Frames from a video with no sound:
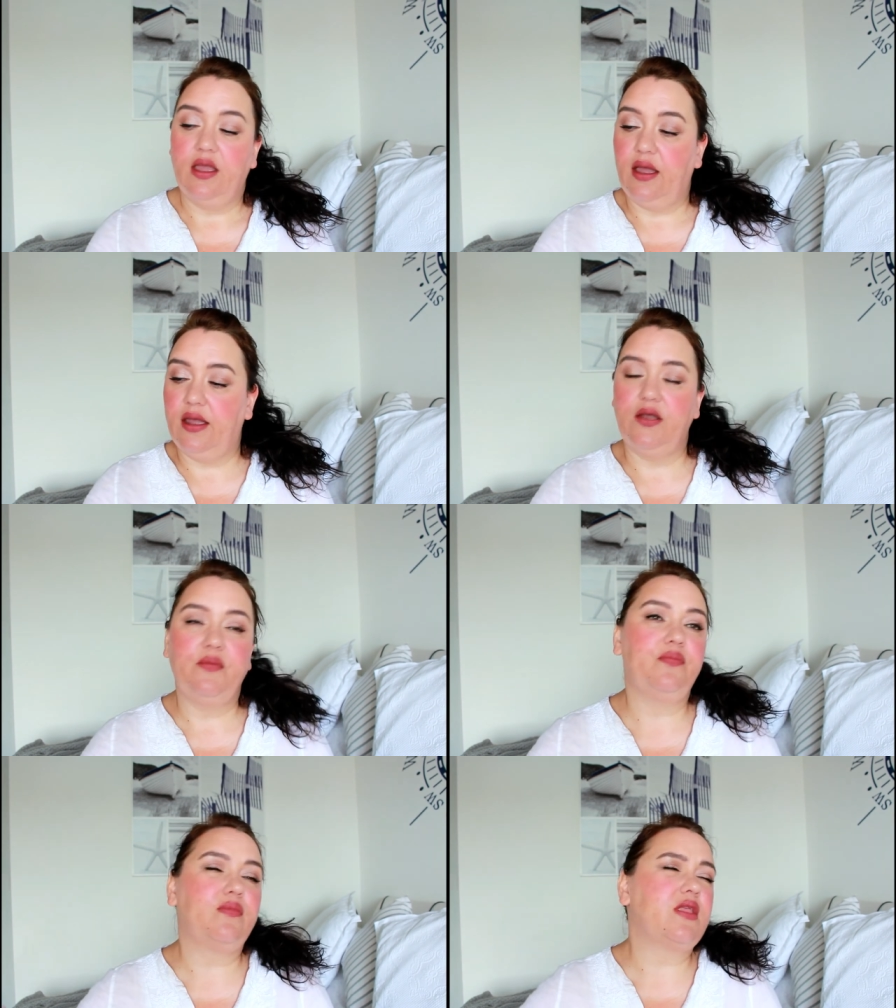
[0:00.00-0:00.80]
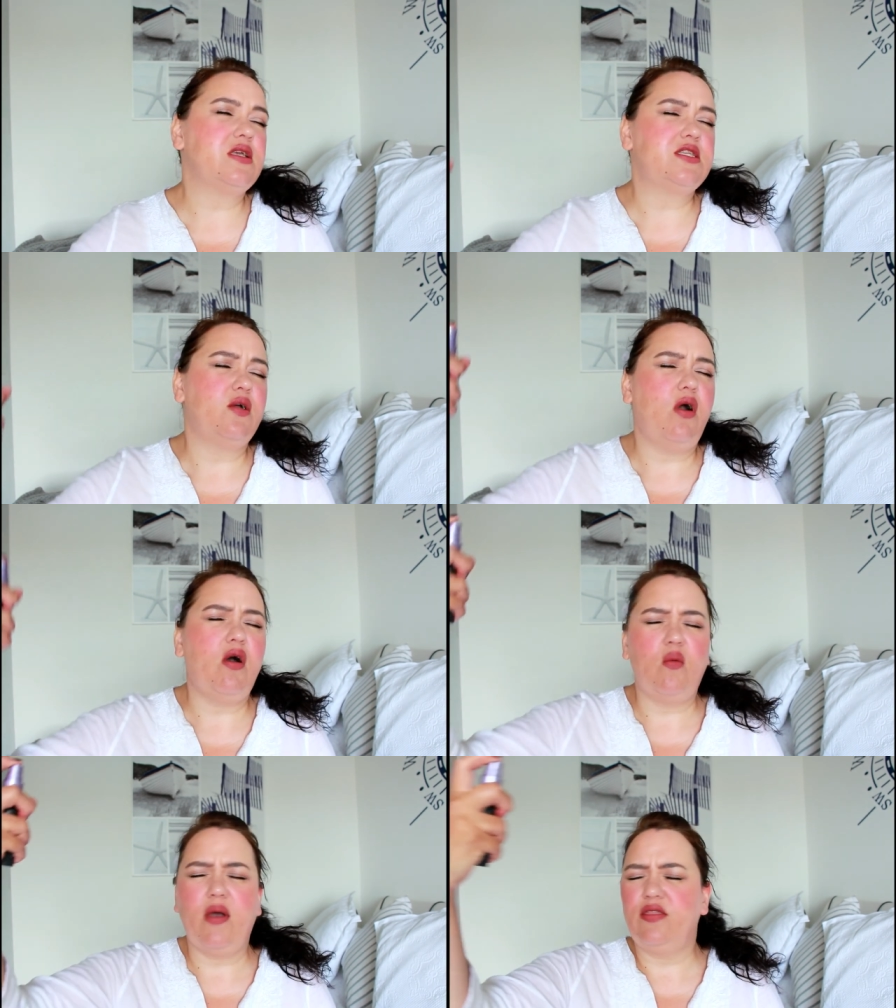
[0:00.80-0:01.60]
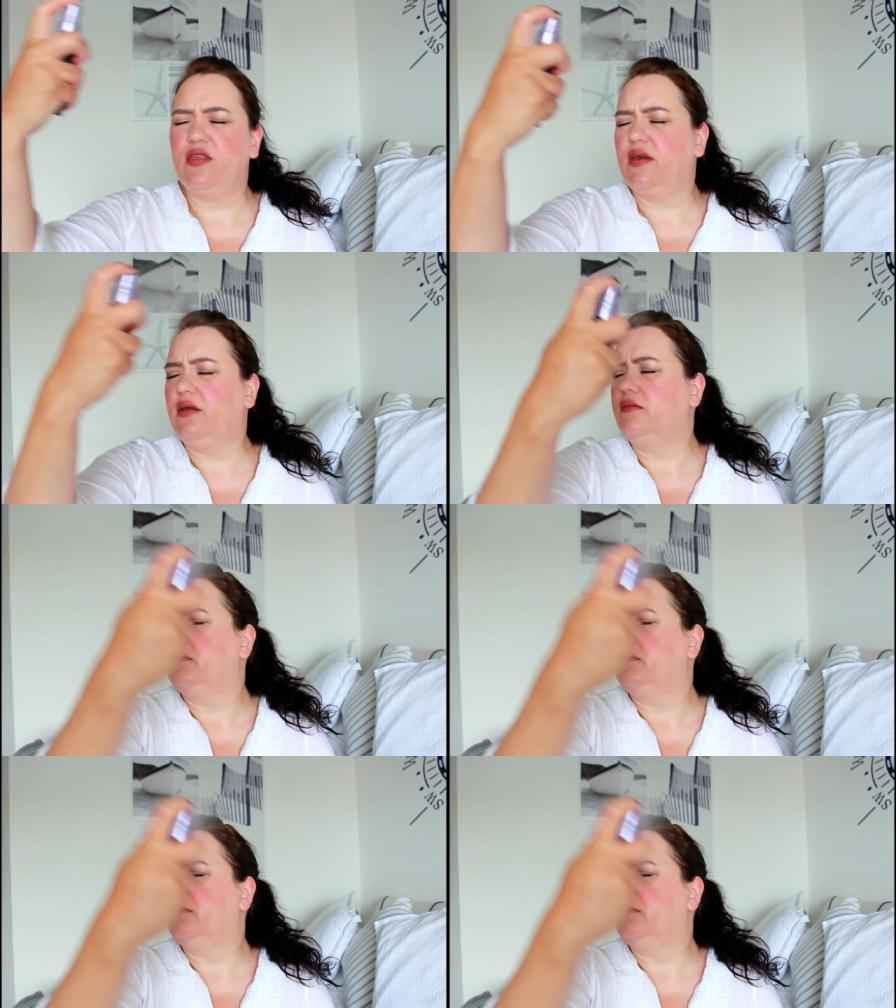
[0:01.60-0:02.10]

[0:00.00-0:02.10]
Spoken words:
So hot weather,